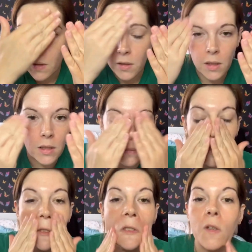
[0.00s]
Just to
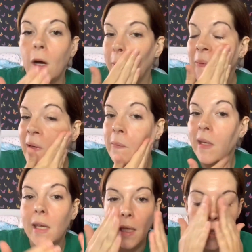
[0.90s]
make sure I'm going to be
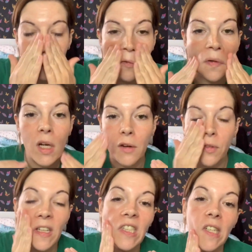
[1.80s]
getting that full
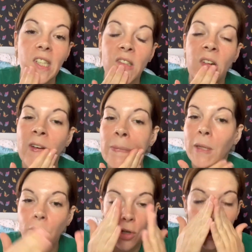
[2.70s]
coverage and it's not going to be
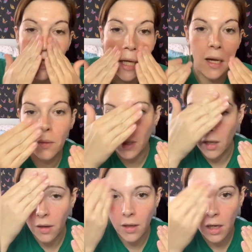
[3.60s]
drying out and
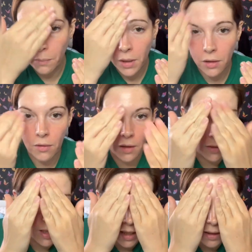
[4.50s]
going clumpy throughout the
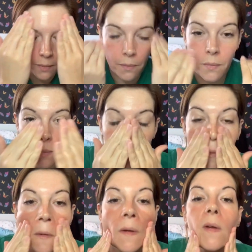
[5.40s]
day.
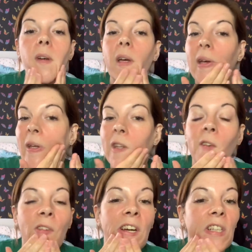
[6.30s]
So
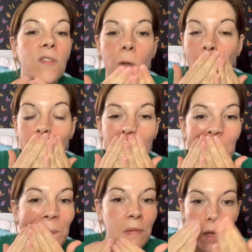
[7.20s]
first of all,
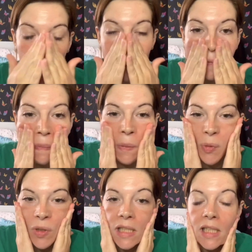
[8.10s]
I have done my
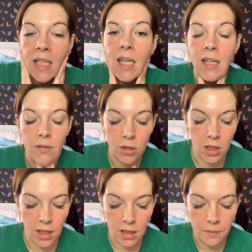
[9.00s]
morning skincare
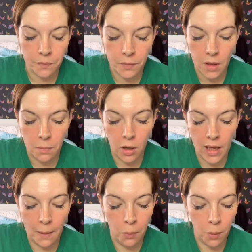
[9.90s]
routine. I
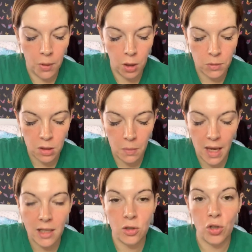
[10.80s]
am popping on some
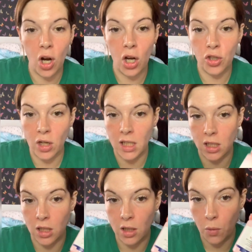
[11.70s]
extra
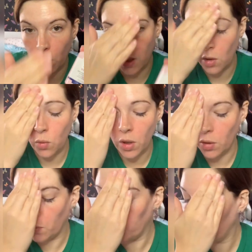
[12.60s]
hydration with an oil.